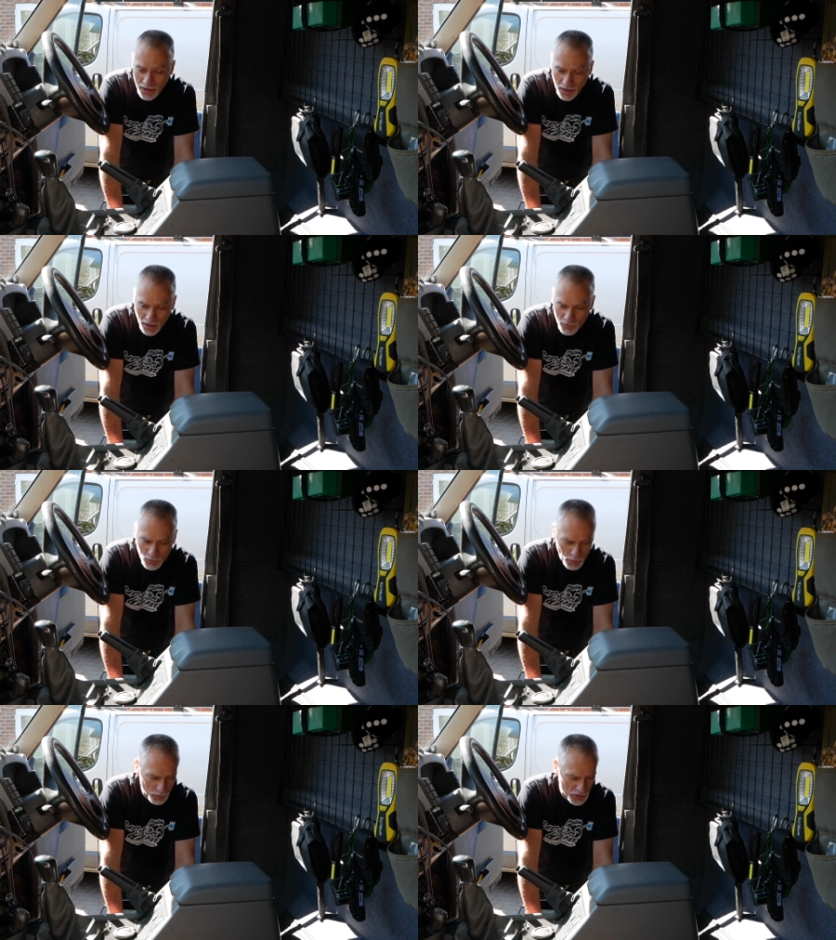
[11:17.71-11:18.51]
I've just
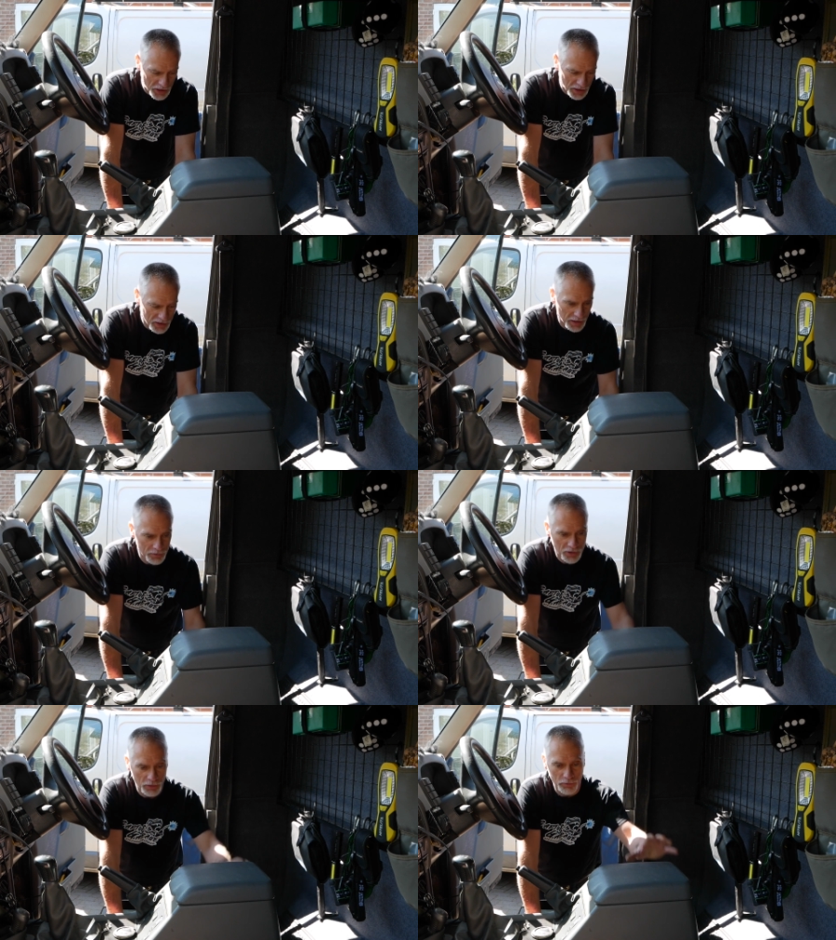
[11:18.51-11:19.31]
pulled the seats
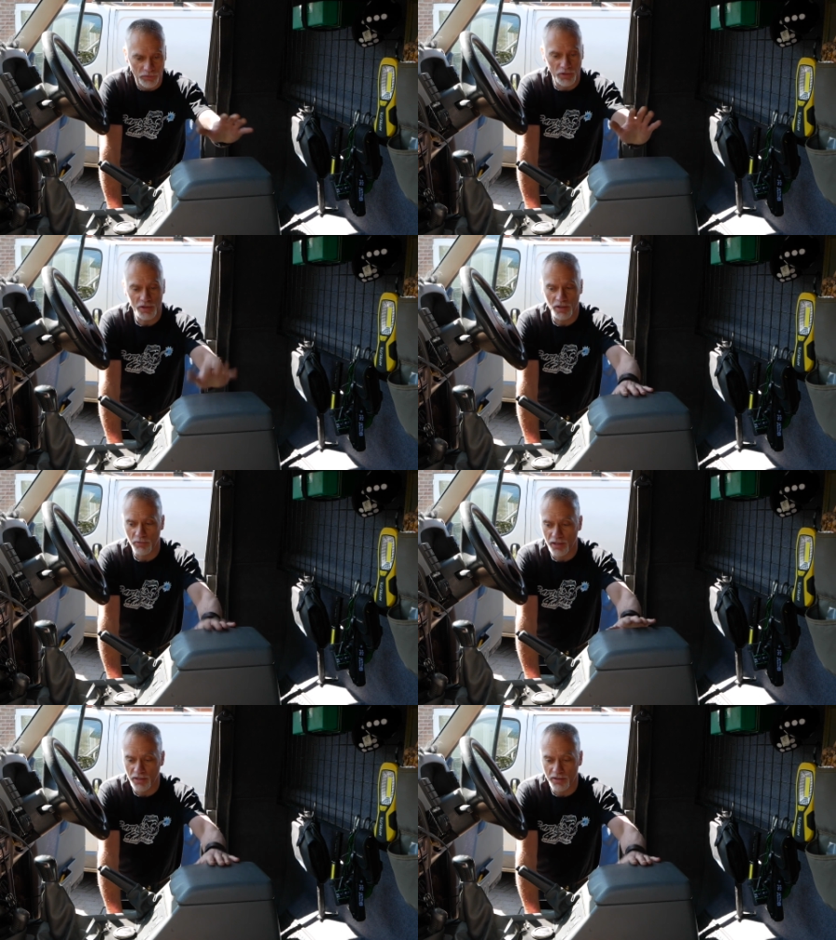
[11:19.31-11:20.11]
out. So first thing
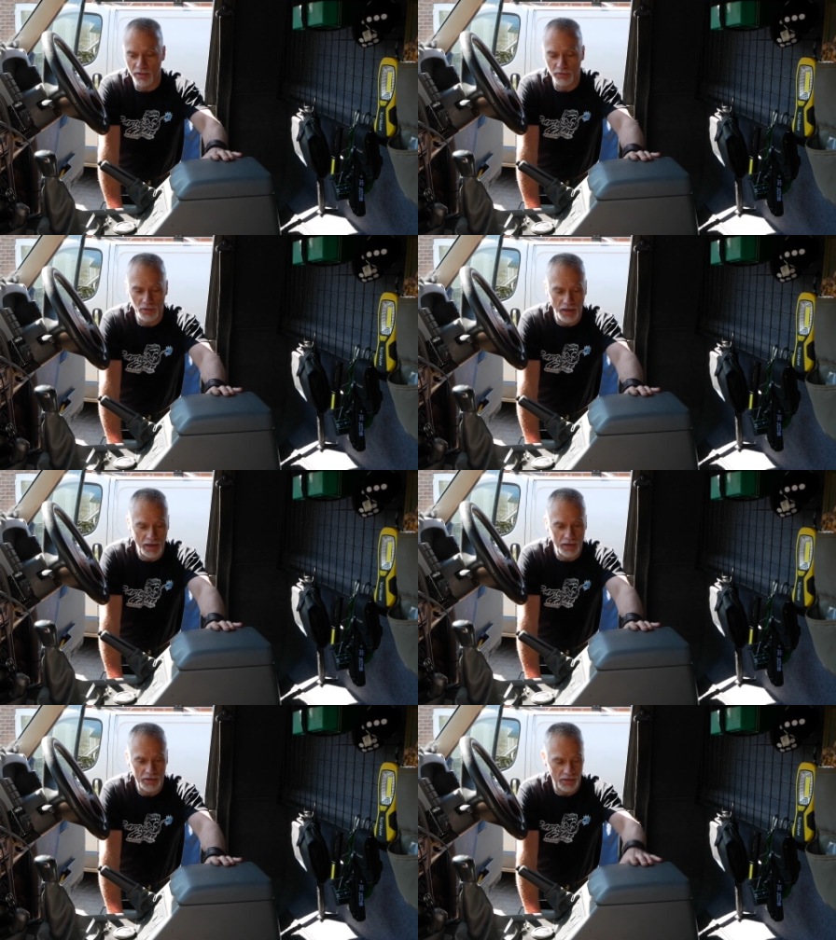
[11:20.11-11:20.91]
we need to do
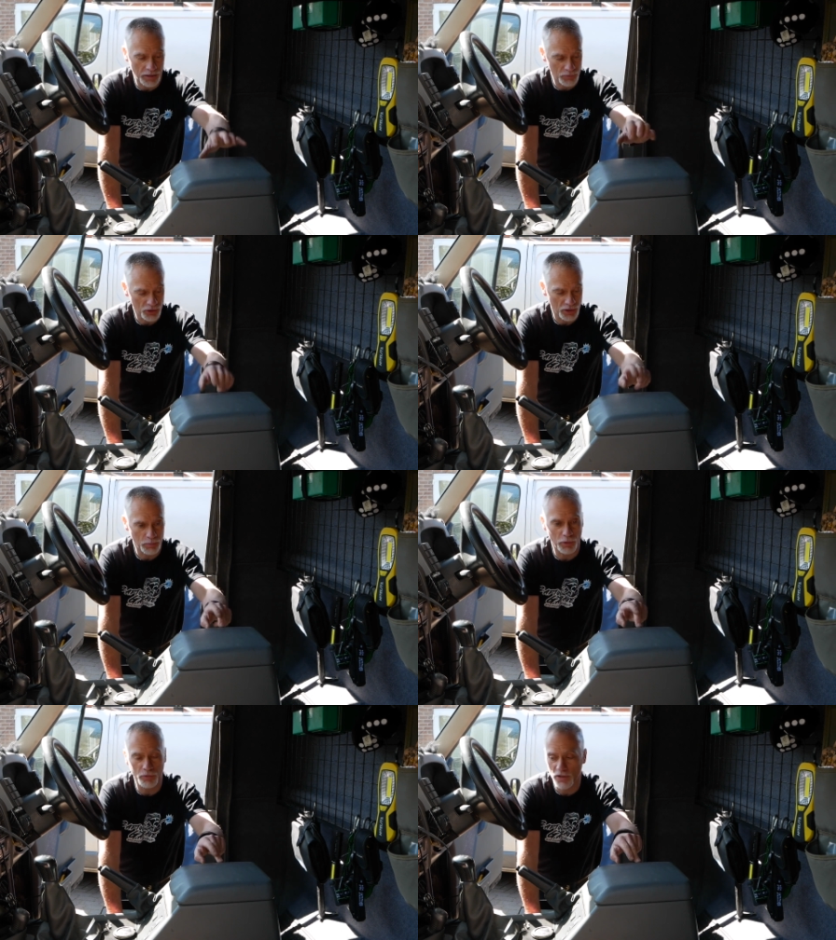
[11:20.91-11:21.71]
is I'm just going
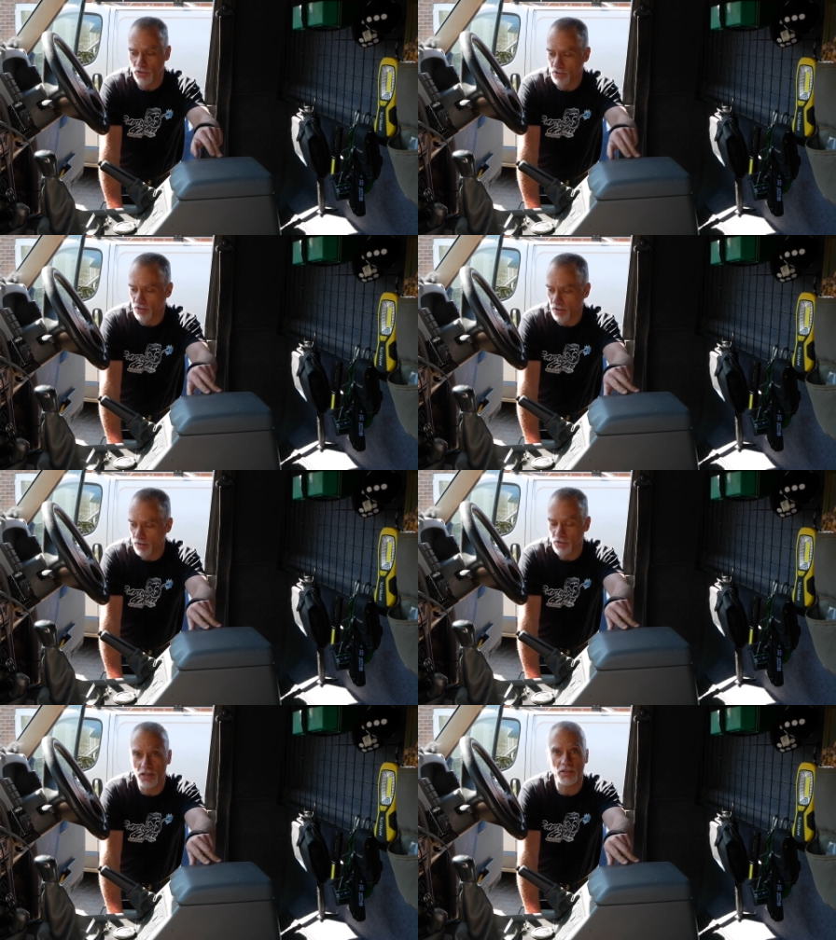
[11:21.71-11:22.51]
to pull this
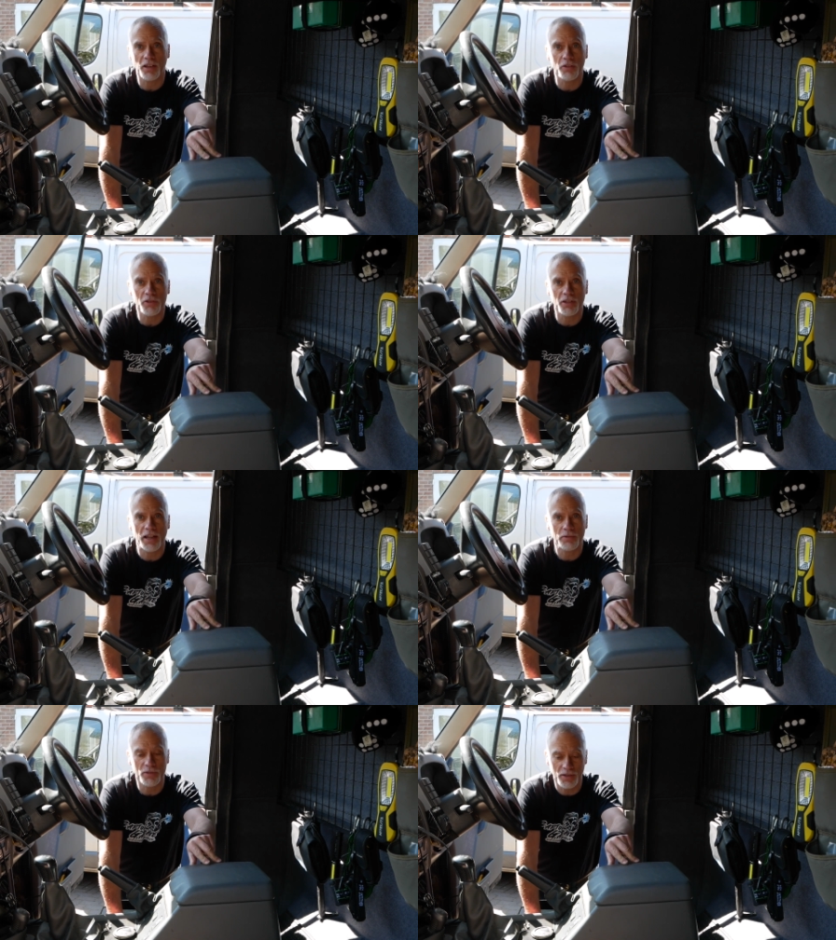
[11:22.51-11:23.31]
uh, centre console
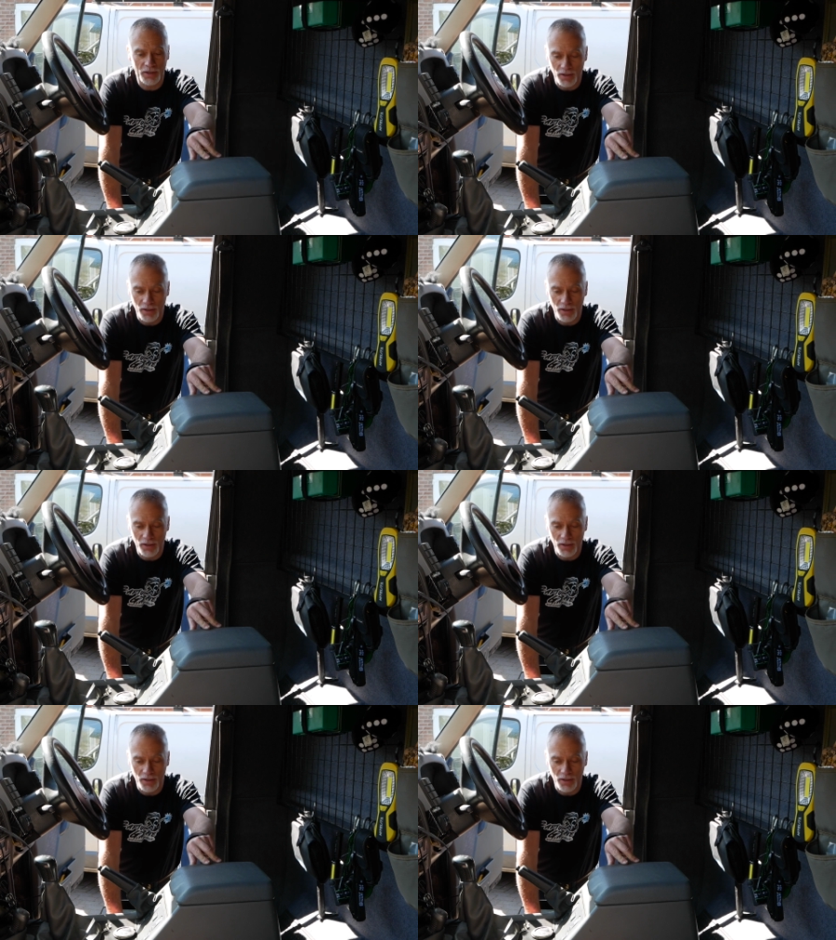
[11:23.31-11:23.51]
out.